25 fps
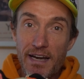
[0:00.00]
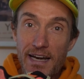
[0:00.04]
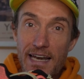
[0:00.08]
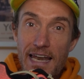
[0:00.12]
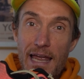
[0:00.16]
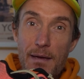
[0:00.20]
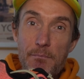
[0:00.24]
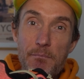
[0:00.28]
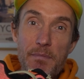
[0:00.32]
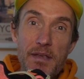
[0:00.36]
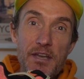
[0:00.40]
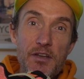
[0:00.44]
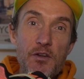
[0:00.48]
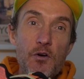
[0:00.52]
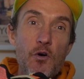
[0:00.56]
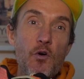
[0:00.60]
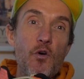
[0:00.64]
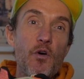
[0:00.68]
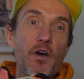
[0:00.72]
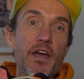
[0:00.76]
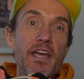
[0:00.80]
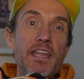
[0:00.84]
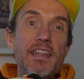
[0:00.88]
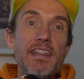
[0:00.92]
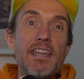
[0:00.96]
Let me know
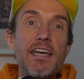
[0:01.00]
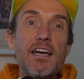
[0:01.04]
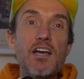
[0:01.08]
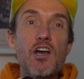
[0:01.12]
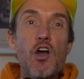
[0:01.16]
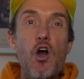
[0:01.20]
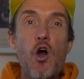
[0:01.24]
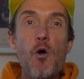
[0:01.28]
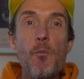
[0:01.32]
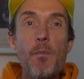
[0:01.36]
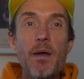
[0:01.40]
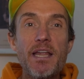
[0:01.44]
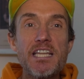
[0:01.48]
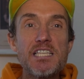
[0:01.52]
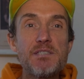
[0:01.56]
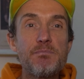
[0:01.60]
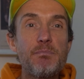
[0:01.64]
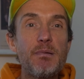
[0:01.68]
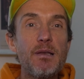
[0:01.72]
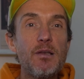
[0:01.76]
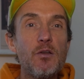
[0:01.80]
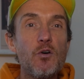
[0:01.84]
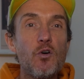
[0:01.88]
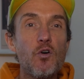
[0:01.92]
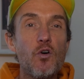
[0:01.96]
in the comments
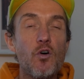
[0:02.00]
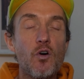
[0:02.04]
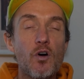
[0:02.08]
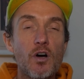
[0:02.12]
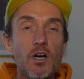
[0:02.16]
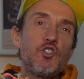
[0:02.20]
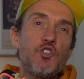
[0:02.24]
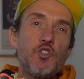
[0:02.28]
below.